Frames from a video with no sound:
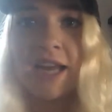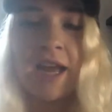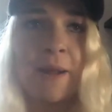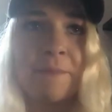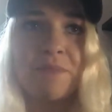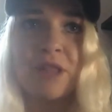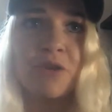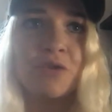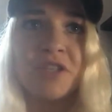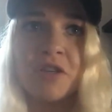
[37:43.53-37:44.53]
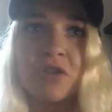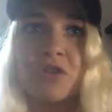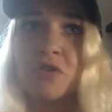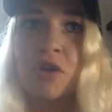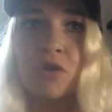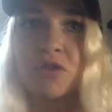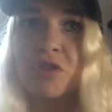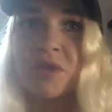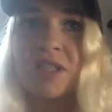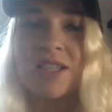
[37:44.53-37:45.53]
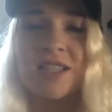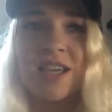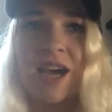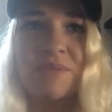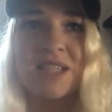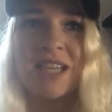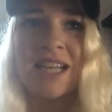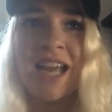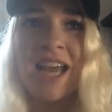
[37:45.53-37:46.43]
Lucy got 2 goals to assist the captain,